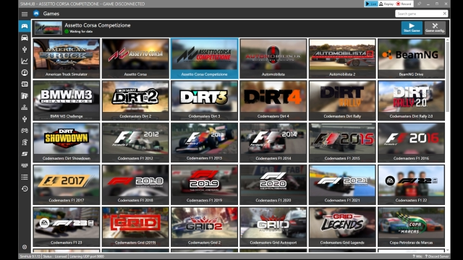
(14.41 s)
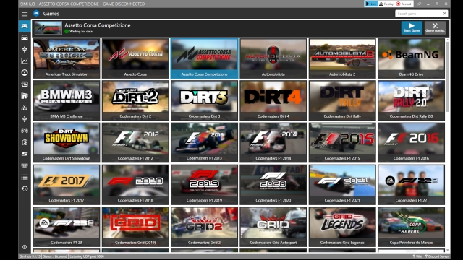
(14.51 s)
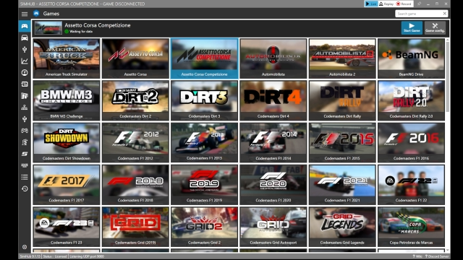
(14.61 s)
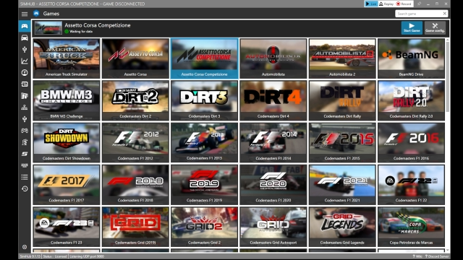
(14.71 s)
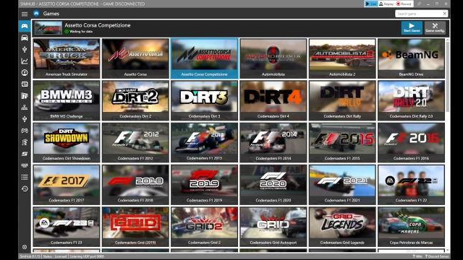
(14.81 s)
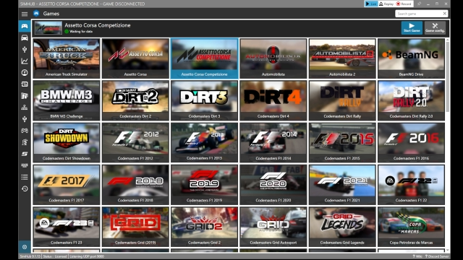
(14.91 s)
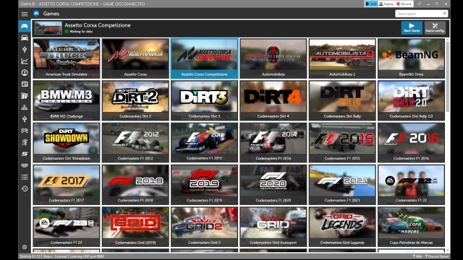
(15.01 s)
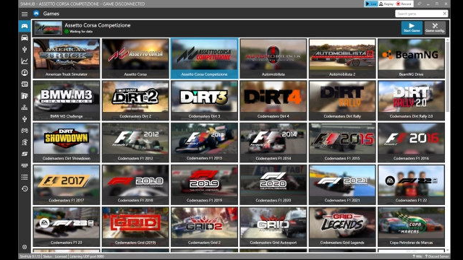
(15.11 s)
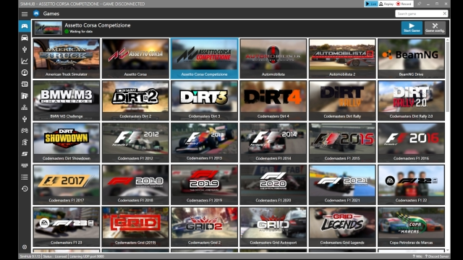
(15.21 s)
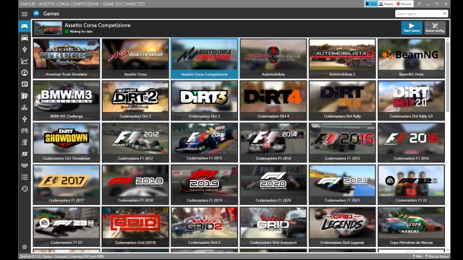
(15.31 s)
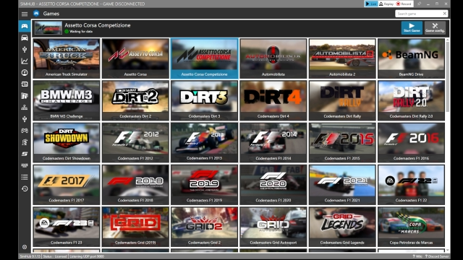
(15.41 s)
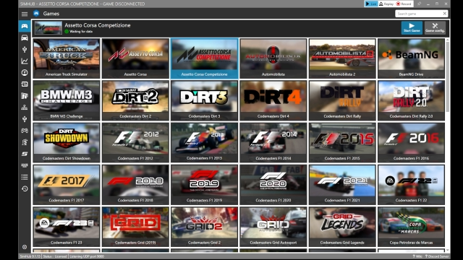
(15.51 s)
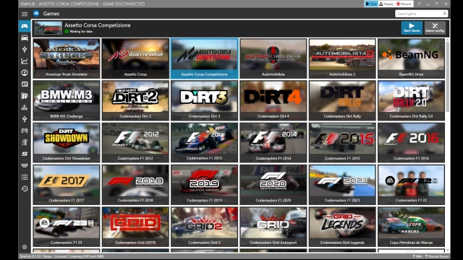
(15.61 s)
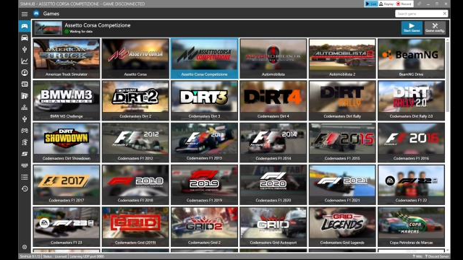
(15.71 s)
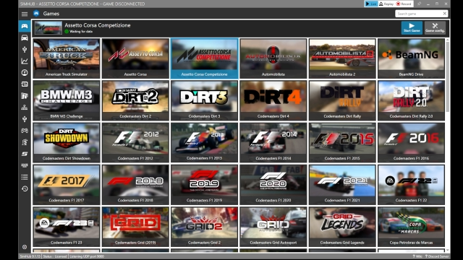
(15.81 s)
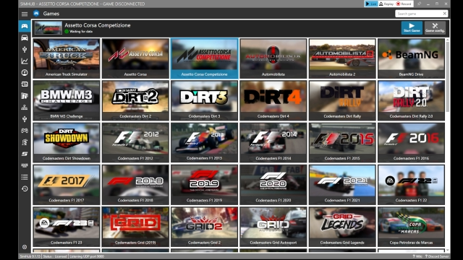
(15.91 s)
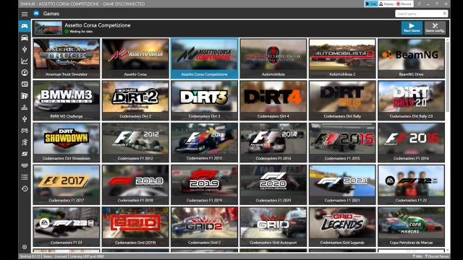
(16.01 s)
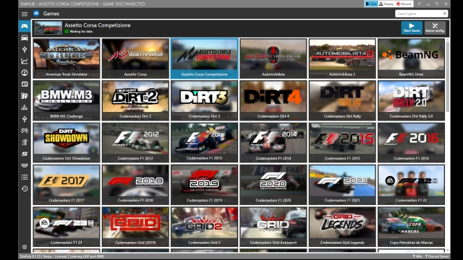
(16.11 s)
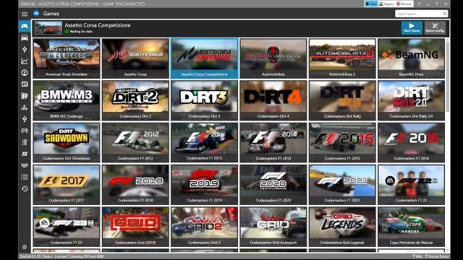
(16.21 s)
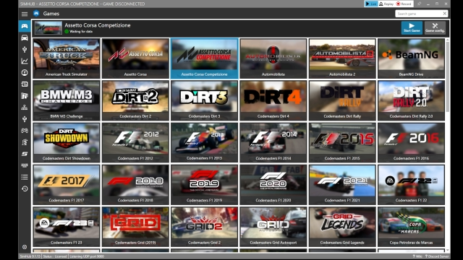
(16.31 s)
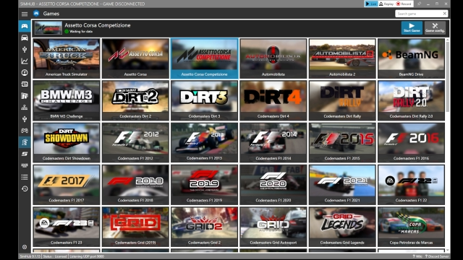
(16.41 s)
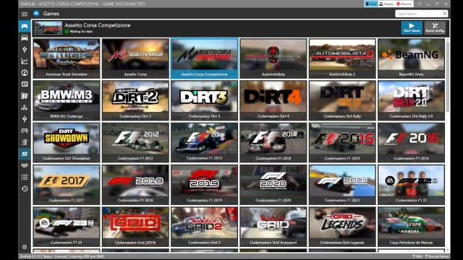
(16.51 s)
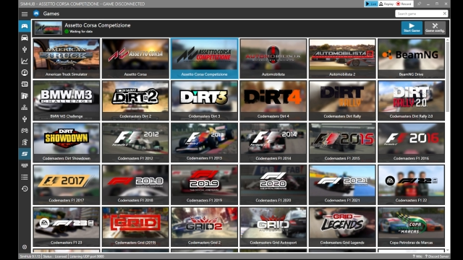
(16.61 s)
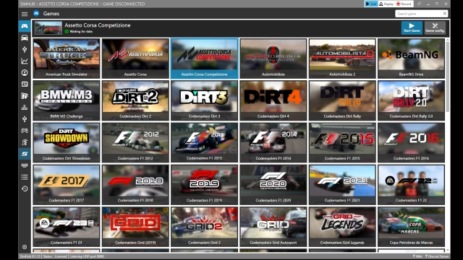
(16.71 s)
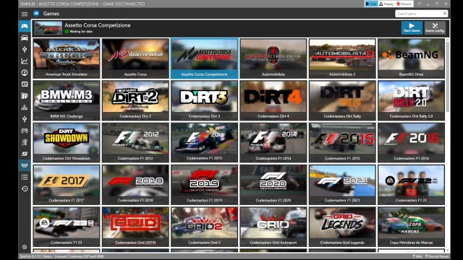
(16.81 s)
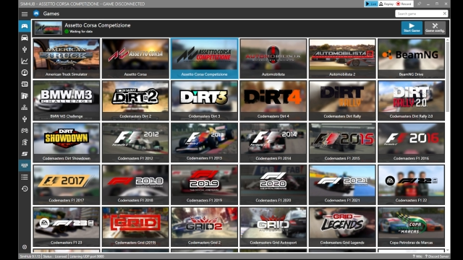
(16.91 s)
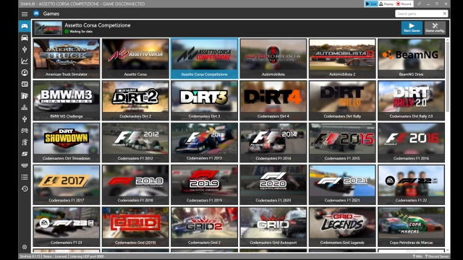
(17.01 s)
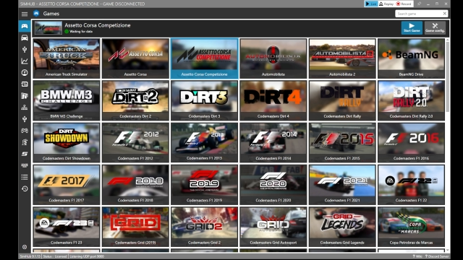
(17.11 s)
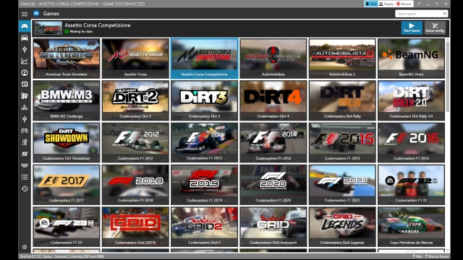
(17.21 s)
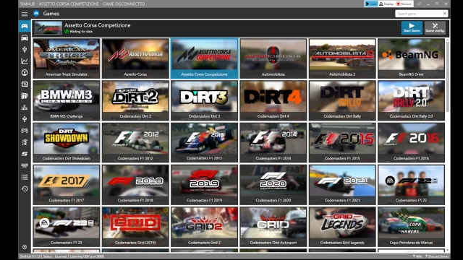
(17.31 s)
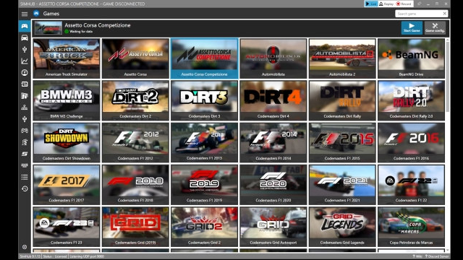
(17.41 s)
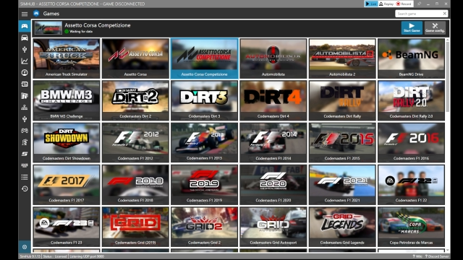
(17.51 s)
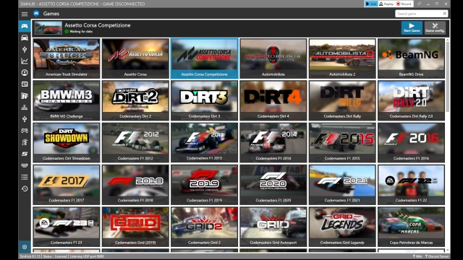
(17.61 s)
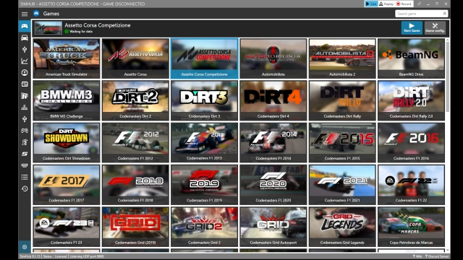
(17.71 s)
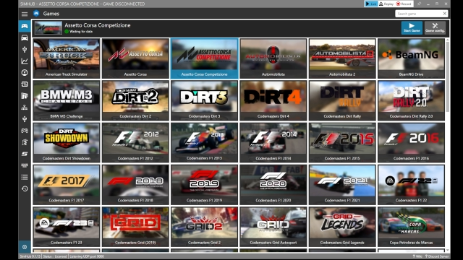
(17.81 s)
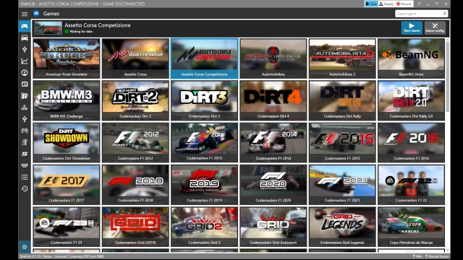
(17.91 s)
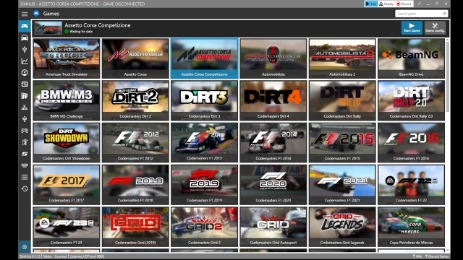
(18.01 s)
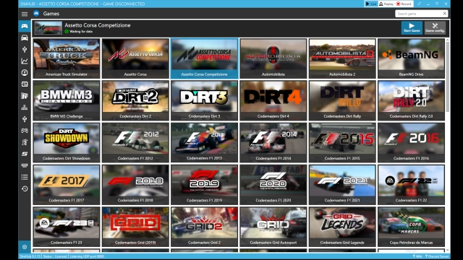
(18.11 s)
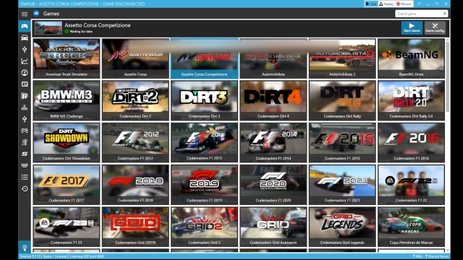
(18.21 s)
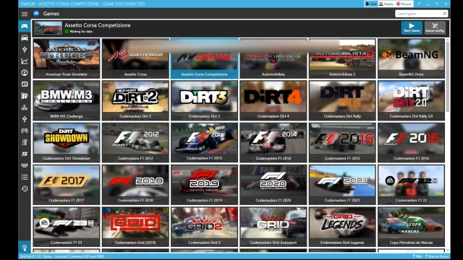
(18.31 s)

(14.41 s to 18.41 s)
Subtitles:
(no speaker visible)